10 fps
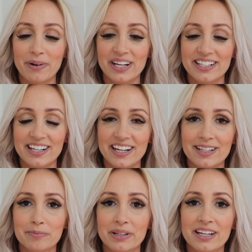body
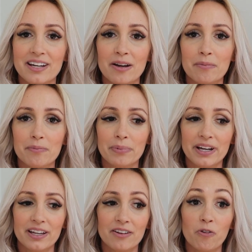type,
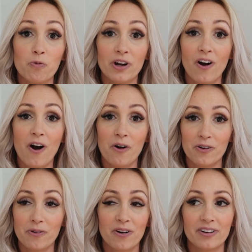but will
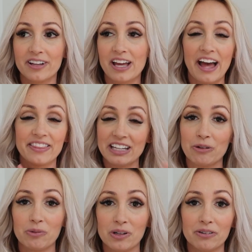all, I think
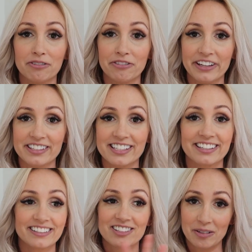it will fit
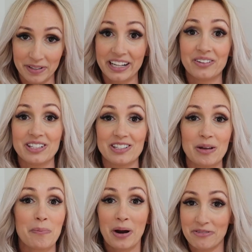somebody else's
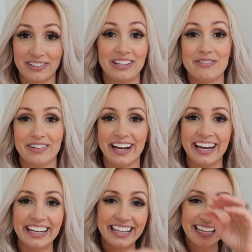perfectly
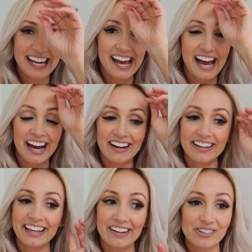fine. Uh,
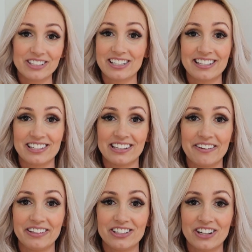it was such a
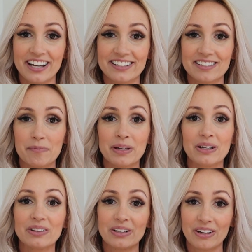lovely dress, but
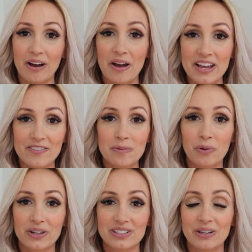it'll look even
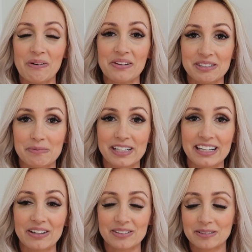more so on somebody
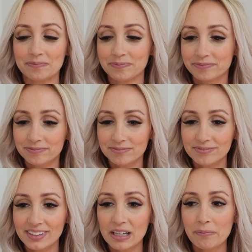else
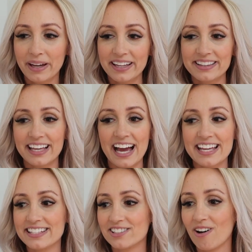but
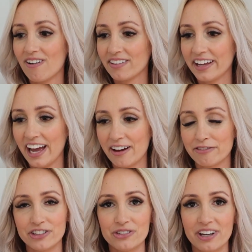that is all I
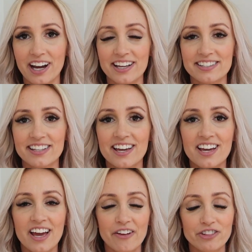have for you guys.
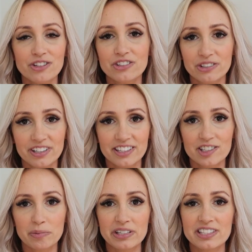If you enjoyed
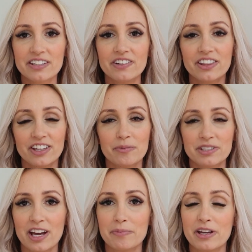this, please give it a thumbs
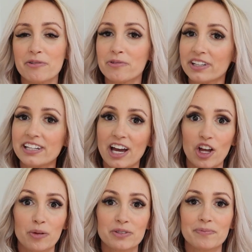up. It really
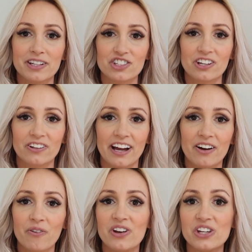helps my channel
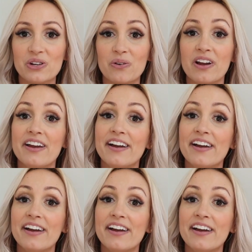out when you